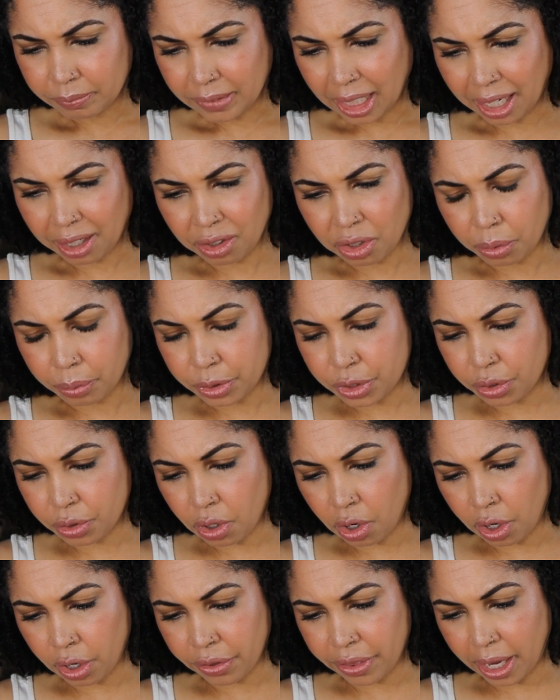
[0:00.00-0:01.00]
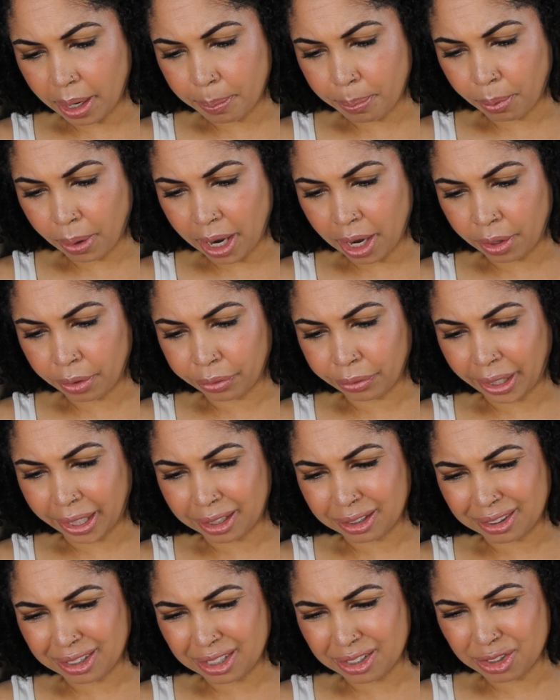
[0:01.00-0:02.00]
I don't know what you call that brown, like
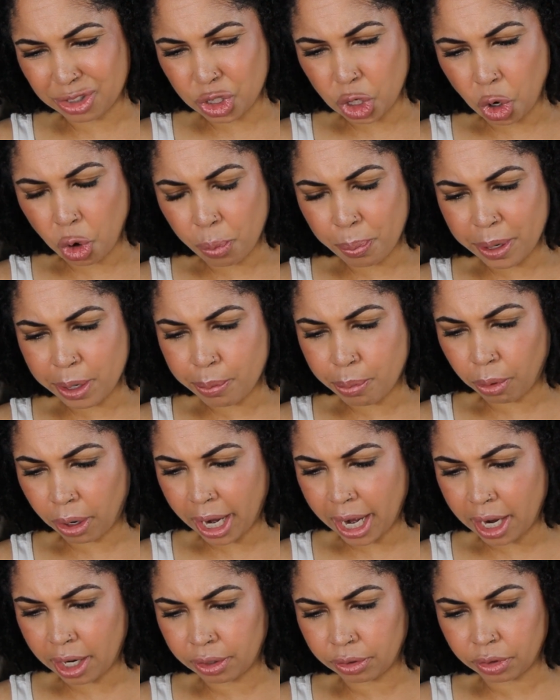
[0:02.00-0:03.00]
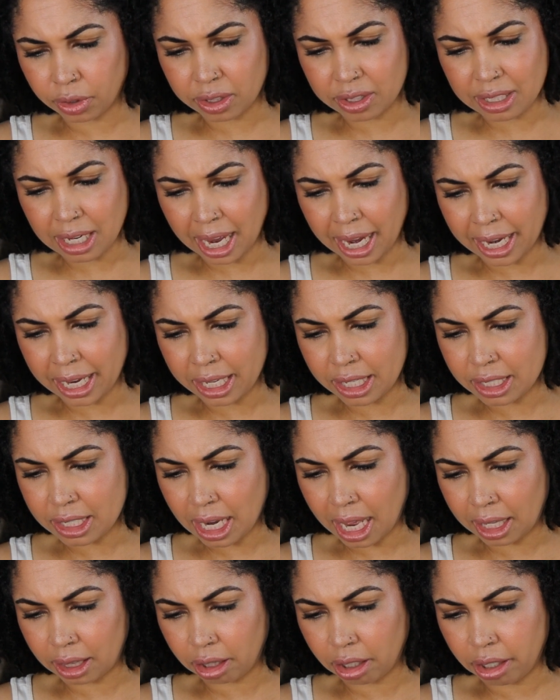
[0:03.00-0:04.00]
the taupey brown looks nice.
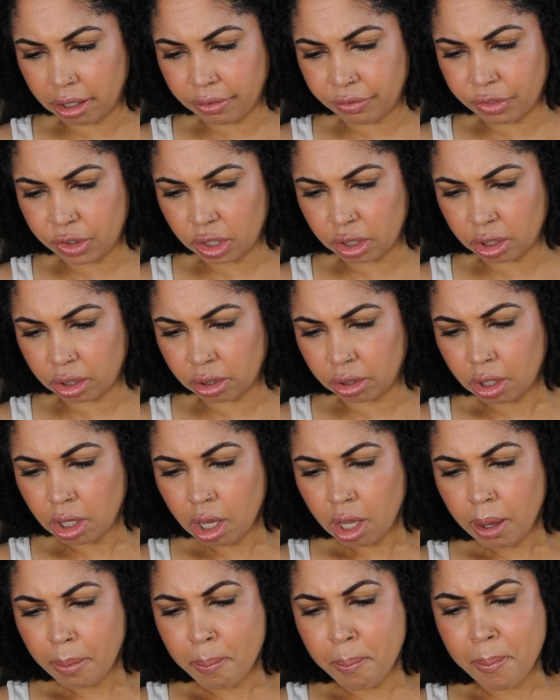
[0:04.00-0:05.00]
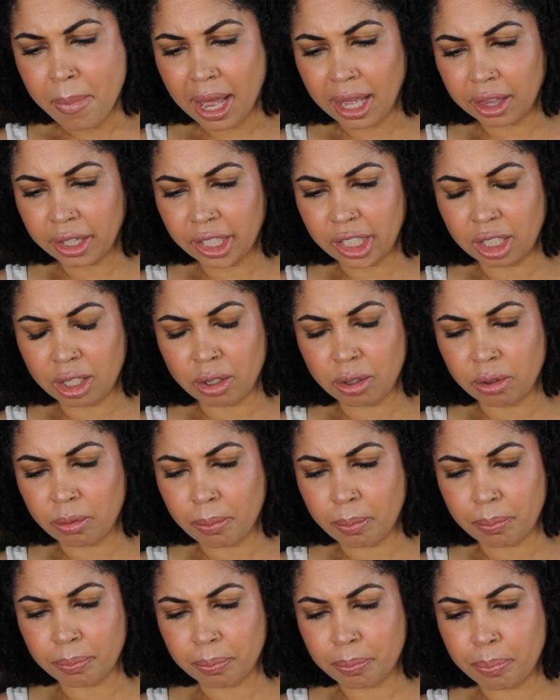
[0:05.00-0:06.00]
I love the
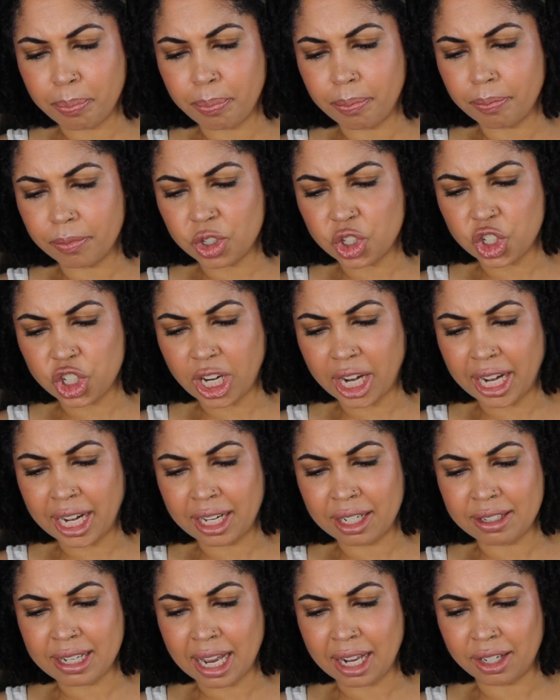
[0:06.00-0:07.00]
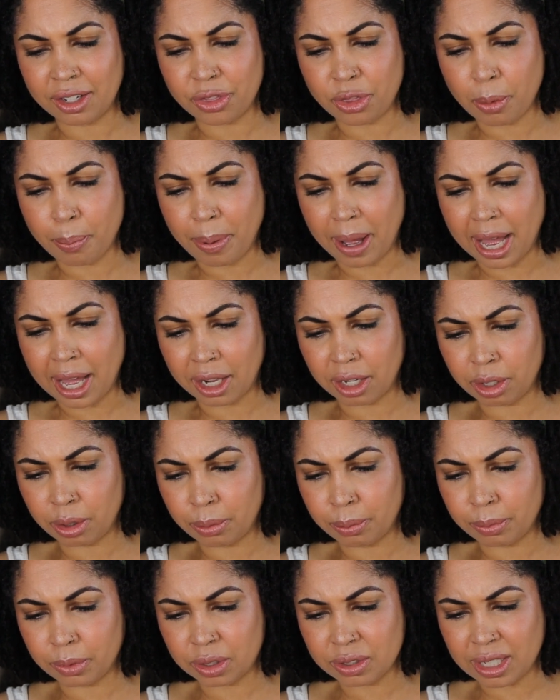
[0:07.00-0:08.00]
melon shade down at the
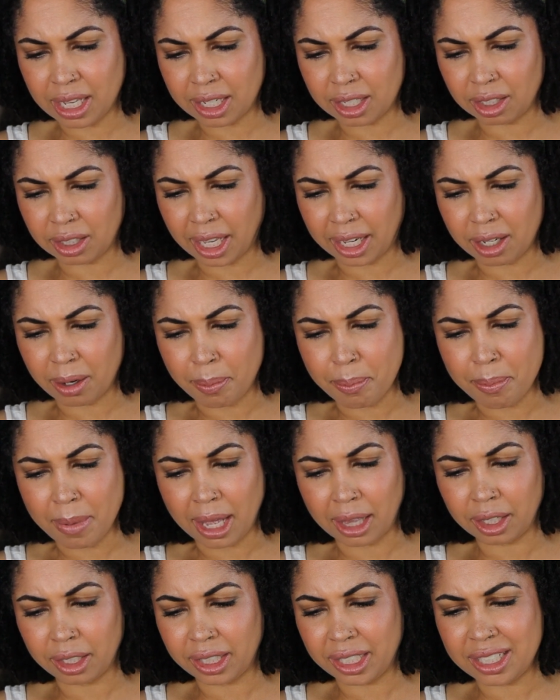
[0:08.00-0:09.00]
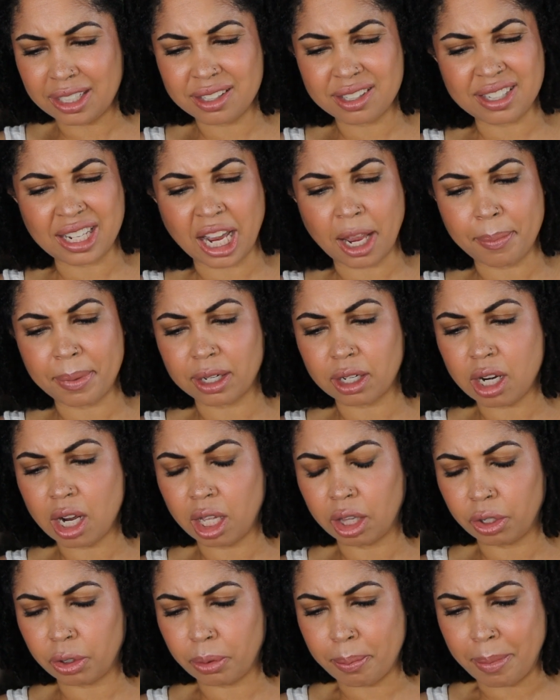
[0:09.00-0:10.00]
bottom. Looks like a melony salmon
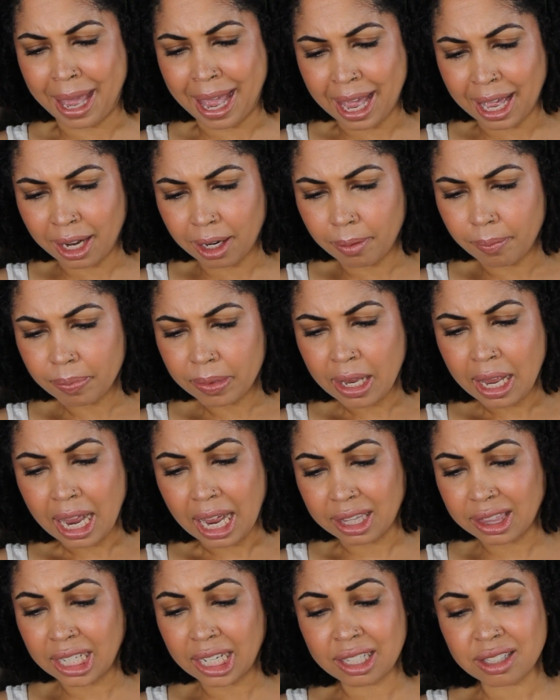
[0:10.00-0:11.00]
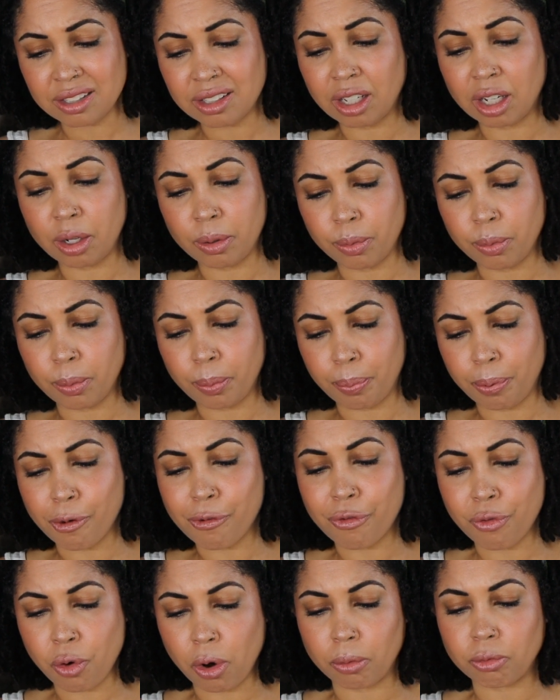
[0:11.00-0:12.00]
colored matte. I think it's gonna
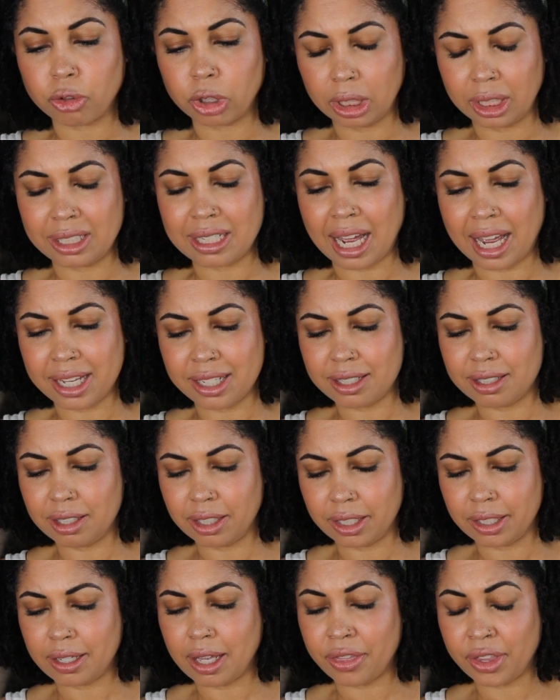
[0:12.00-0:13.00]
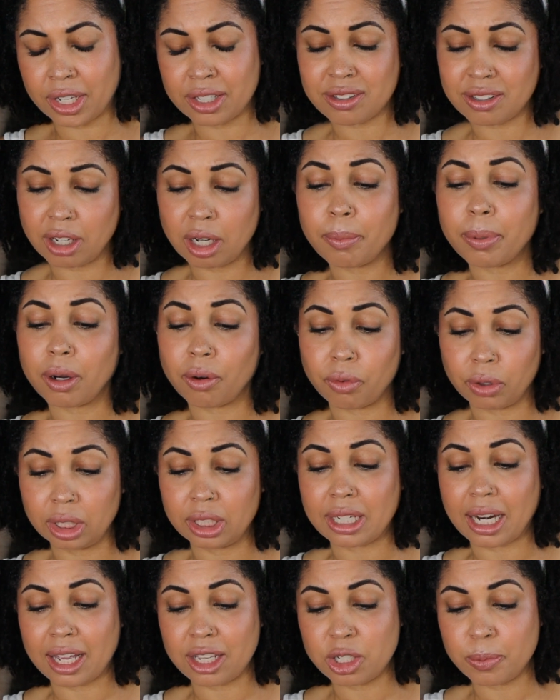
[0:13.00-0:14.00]
perform really nicely. I think it's gonna be a
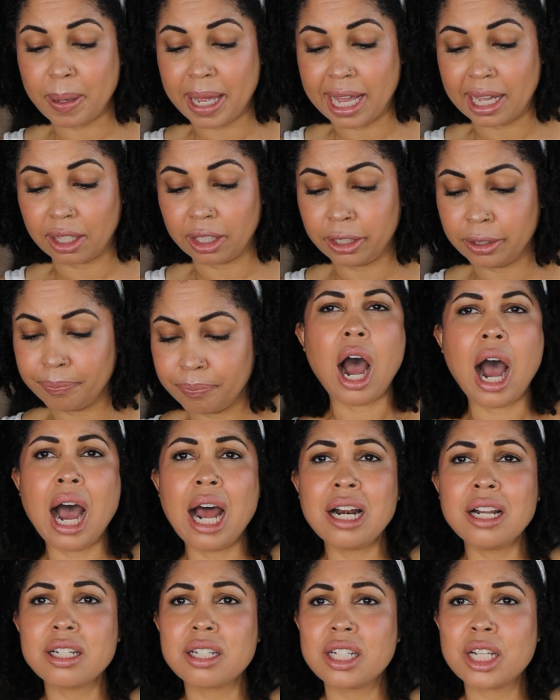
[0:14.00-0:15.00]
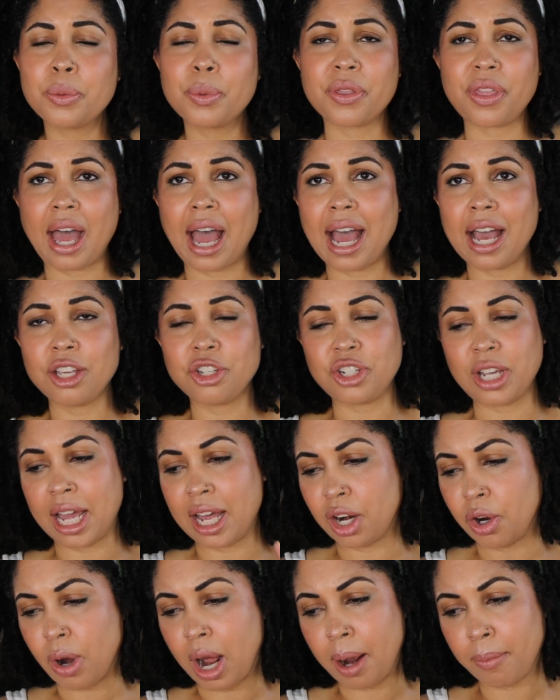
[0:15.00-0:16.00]
really nice palette. Honestly, with
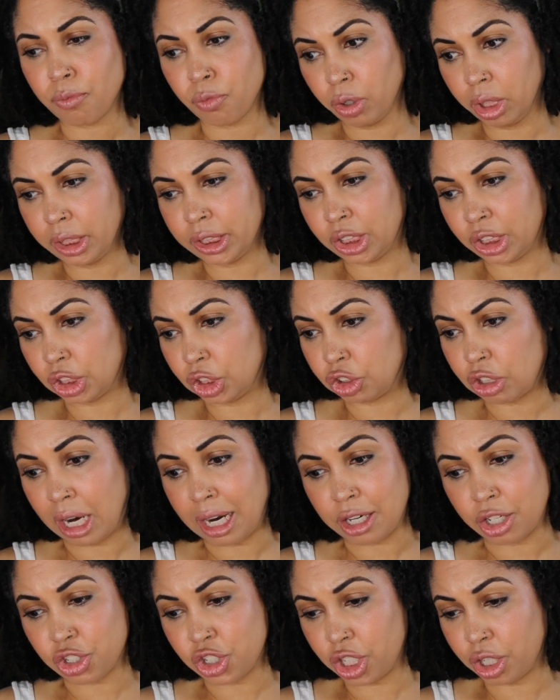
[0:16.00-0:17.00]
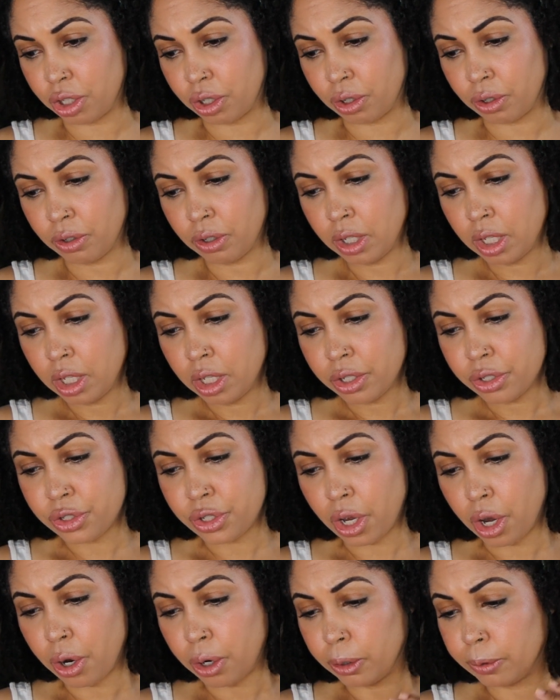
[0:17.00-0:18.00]
eyeshadow, I'm really just trying to chill.
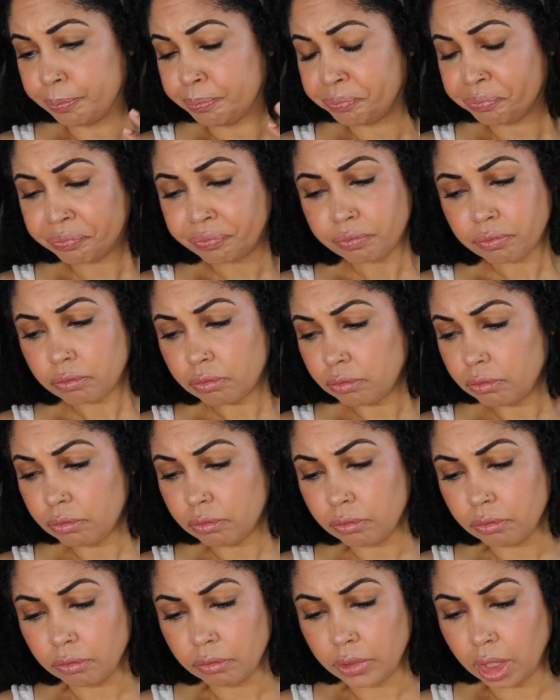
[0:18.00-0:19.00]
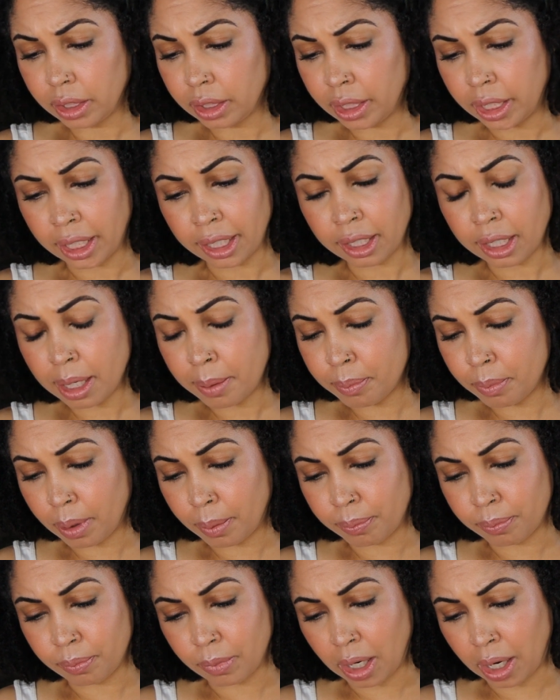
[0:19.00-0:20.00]
So yeah,
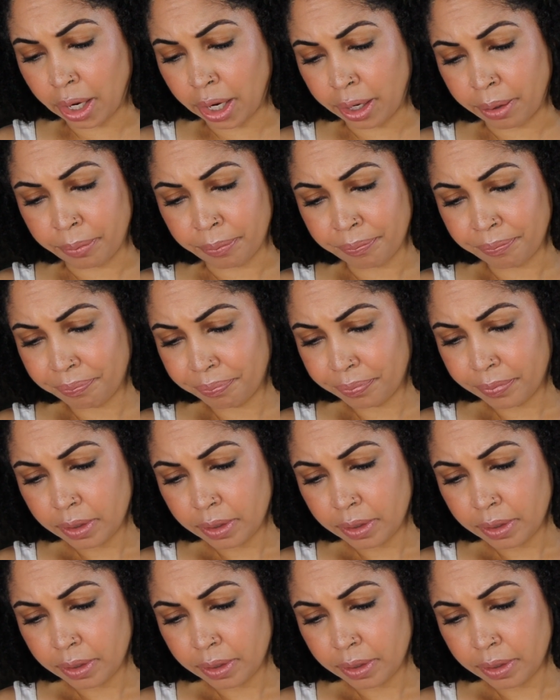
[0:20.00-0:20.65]
I am.